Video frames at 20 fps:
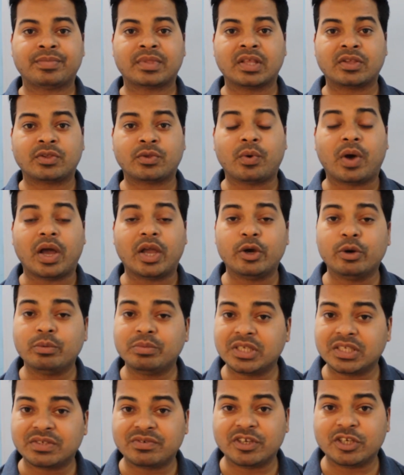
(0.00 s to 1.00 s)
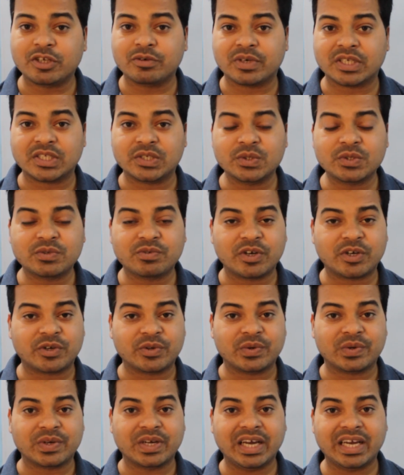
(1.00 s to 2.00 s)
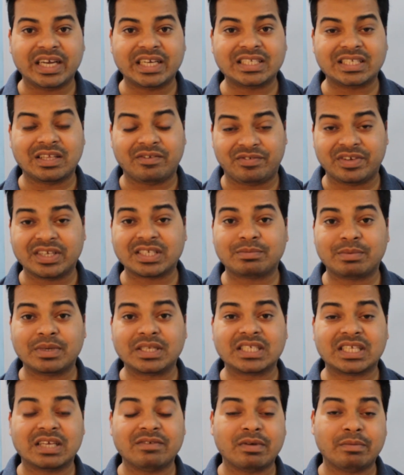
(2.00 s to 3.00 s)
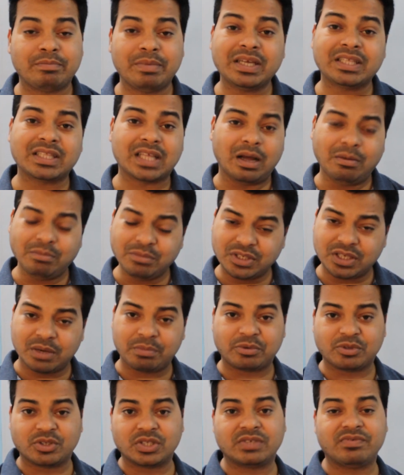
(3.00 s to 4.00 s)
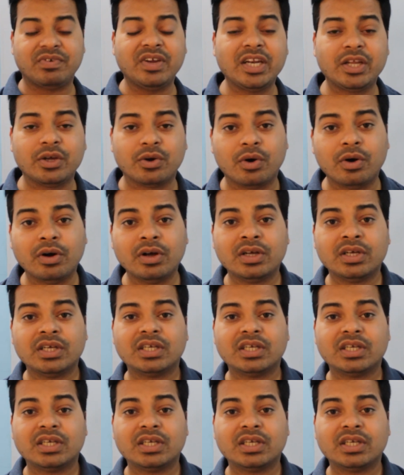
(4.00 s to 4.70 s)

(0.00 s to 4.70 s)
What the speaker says: So I hope this video was useful to you guys. If yes, please give a big thumbs up to this video.